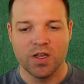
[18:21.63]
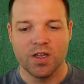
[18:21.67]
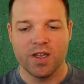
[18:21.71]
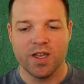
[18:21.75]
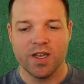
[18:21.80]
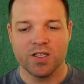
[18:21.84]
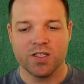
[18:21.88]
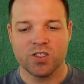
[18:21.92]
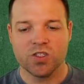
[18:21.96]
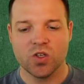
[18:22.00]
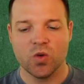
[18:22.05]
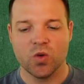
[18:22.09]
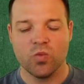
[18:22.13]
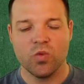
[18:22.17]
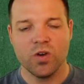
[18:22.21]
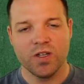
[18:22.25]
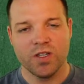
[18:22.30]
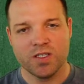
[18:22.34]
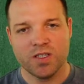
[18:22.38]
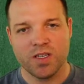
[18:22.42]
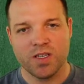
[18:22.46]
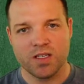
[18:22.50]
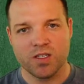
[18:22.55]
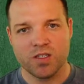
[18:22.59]
And so what
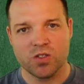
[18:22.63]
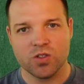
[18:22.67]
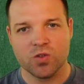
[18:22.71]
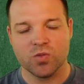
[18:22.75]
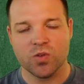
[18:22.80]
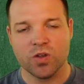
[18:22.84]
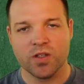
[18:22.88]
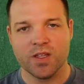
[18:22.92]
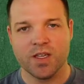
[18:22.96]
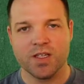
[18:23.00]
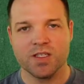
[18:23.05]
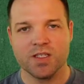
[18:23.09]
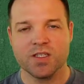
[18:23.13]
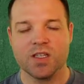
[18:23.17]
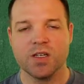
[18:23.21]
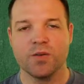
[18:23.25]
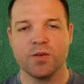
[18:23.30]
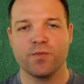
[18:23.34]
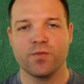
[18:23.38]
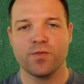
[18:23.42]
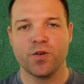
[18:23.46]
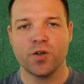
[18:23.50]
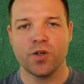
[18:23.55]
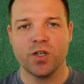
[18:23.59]
does that do? Well, that is going to
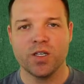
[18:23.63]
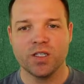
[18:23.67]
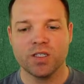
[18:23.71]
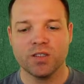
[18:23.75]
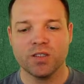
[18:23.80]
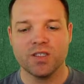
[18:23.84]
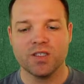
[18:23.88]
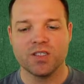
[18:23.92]
vertically